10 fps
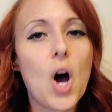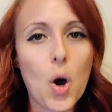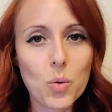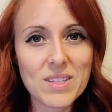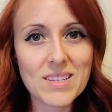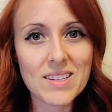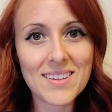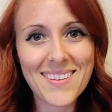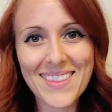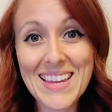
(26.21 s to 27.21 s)

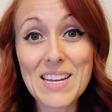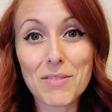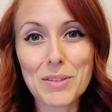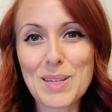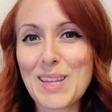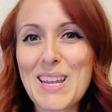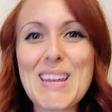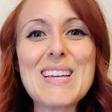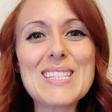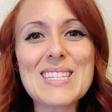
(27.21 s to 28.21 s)
hosting the evil to the
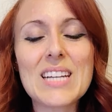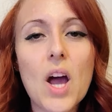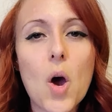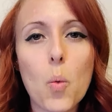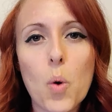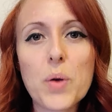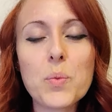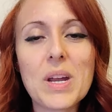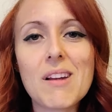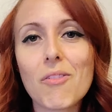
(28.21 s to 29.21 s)
east.
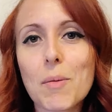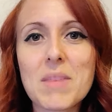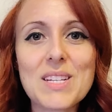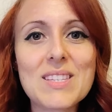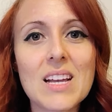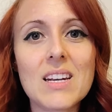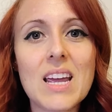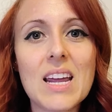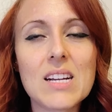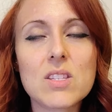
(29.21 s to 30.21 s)
1 week from this
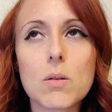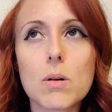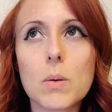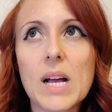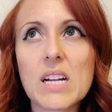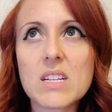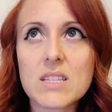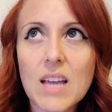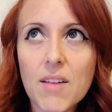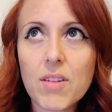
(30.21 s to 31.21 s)
Sunday, so what do we got?
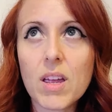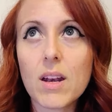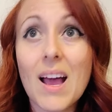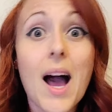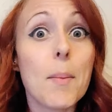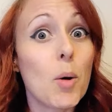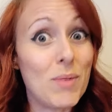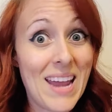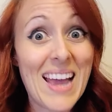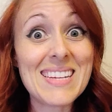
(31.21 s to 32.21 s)
About
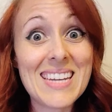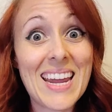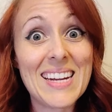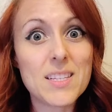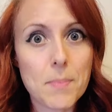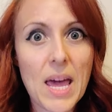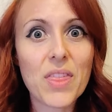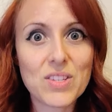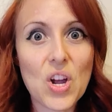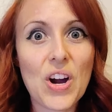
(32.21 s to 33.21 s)
9 days.
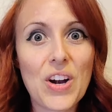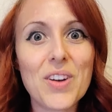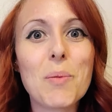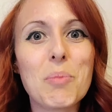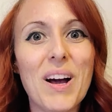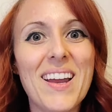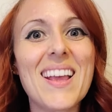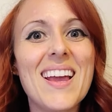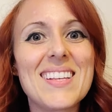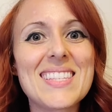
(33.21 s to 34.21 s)
Math is hard, but
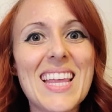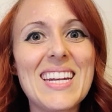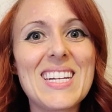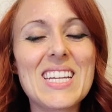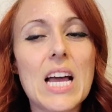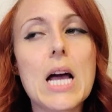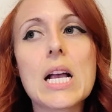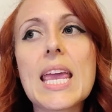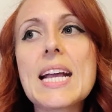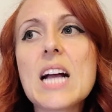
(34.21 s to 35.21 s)
slated
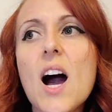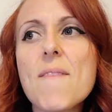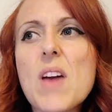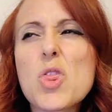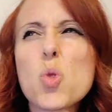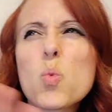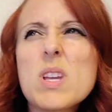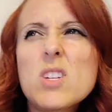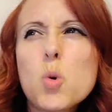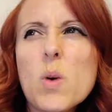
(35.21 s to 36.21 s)
to kick off at
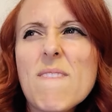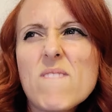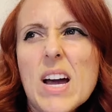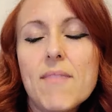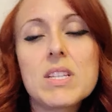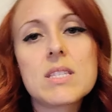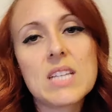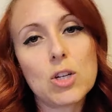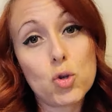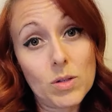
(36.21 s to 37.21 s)
3:25
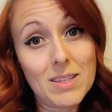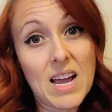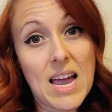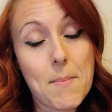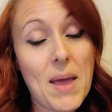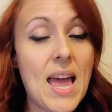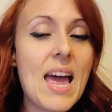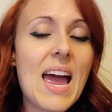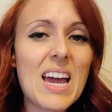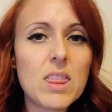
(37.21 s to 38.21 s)
Central Time
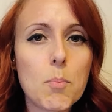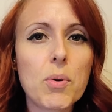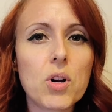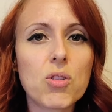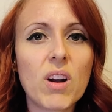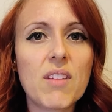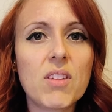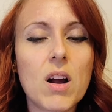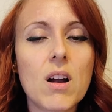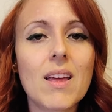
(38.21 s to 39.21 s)
at the Bird
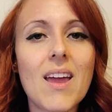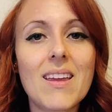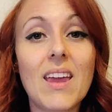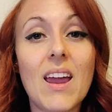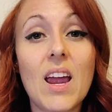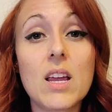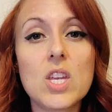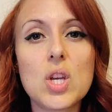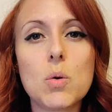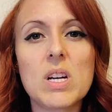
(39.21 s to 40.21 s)
Graveyard, aka
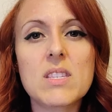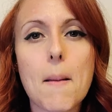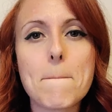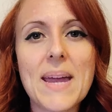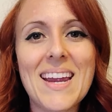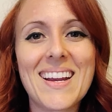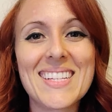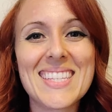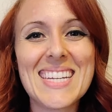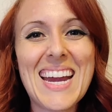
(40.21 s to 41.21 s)
US Bank
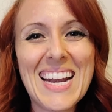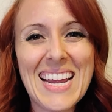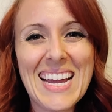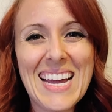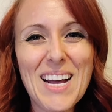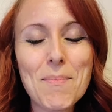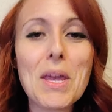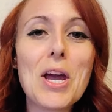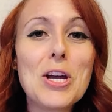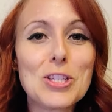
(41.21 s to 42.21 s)
Stadium.
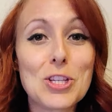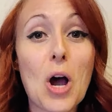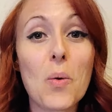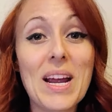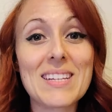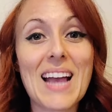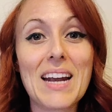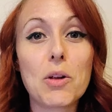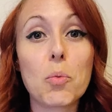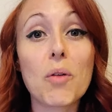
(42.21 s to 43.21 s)
So
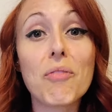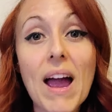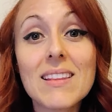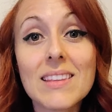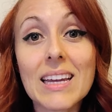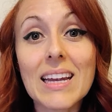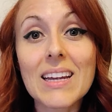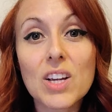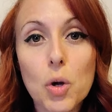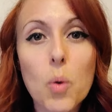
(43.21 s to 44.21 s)
excited. We're
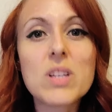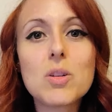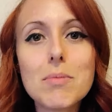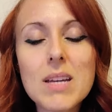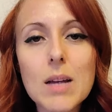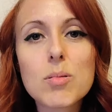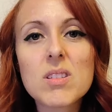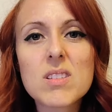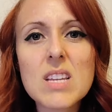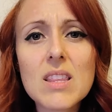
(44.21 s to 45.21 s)
finally going to be able
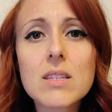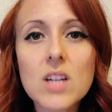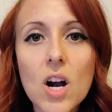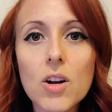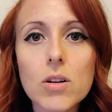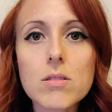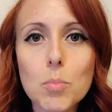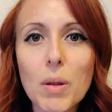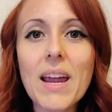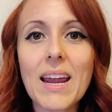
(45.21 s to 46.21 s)
to see the starters
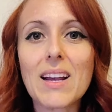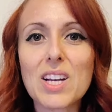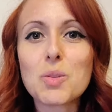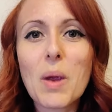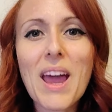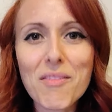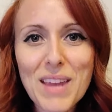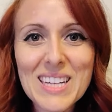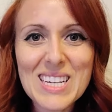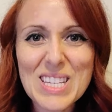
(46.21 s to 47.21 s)
playing because we have
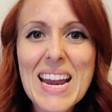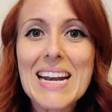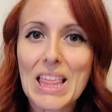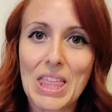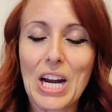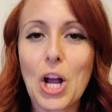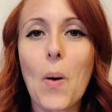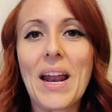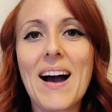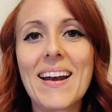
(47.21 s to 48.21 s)
yet to see anything
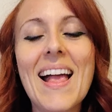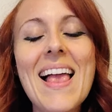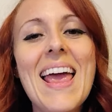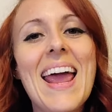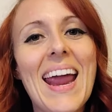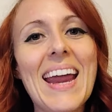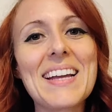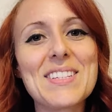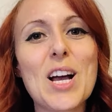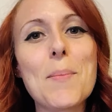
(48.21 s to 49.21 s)
going on.
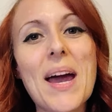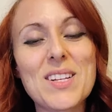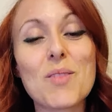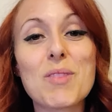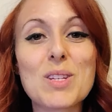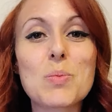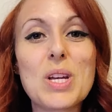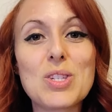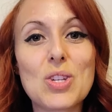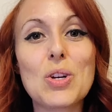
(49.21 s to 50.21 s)
And as of this
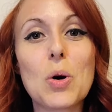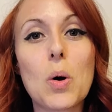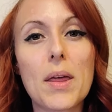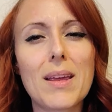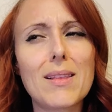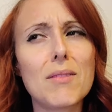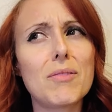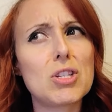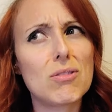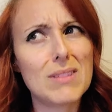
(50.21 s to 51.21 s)
week too, I think the
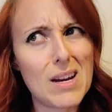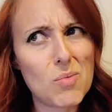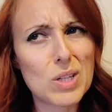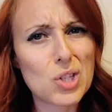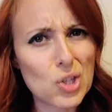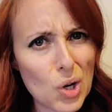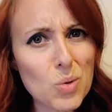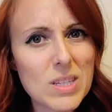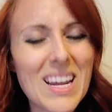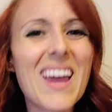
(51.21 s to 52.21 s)
official day was
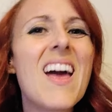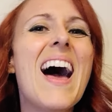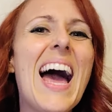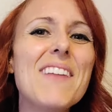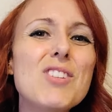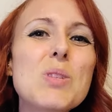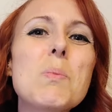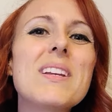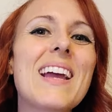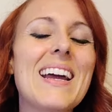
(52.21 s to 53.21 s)
Tuesday. I've
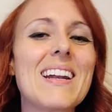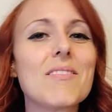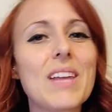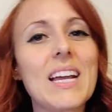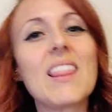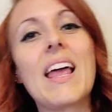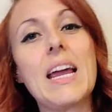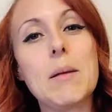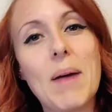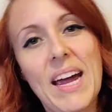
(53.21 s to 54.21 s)
just been kind of like
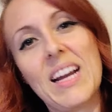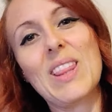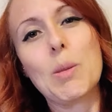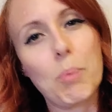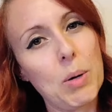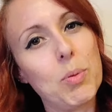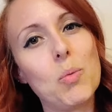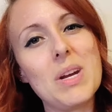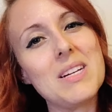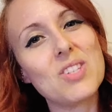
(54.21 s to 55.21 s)
laying back in the purple
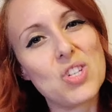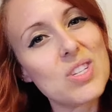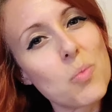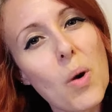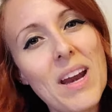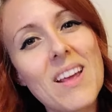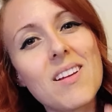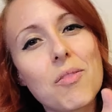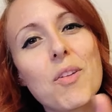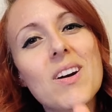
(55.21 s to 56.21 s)
weeds, just
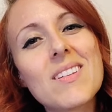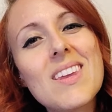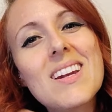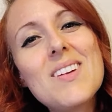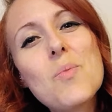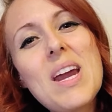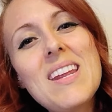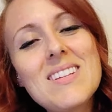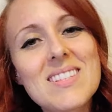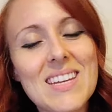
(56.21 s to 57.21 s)
waiting for, you know,
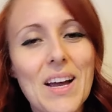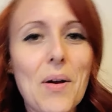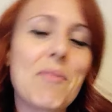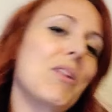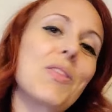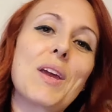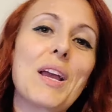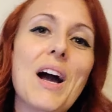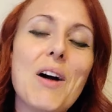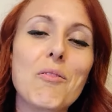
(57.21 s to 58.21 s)
waiting to see how
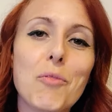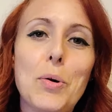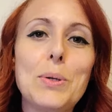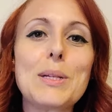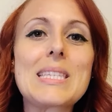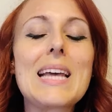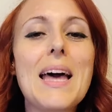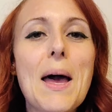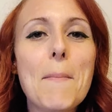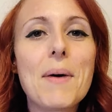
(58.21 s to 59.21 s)
everything unfolds.
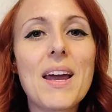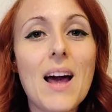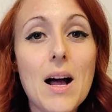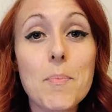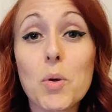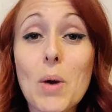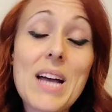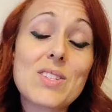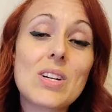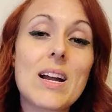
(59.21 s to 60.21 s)
But the
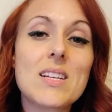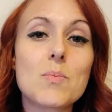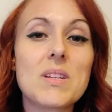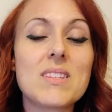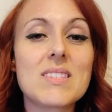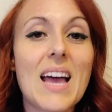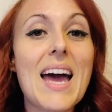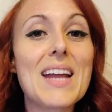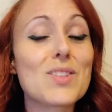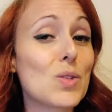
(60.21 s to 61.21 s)
roster has been
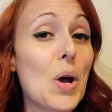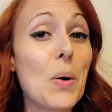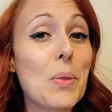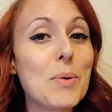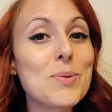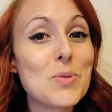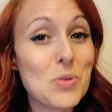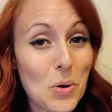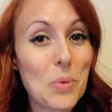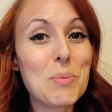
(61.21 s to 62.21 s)
set. So the most
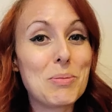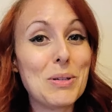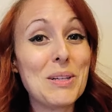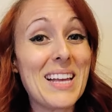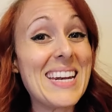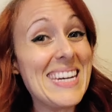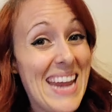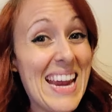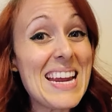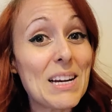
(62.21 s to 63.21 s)
notable
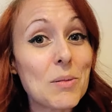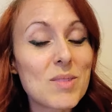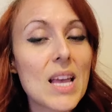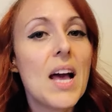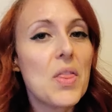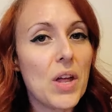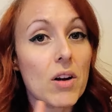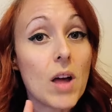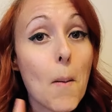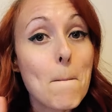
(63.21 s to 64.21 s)
names that are now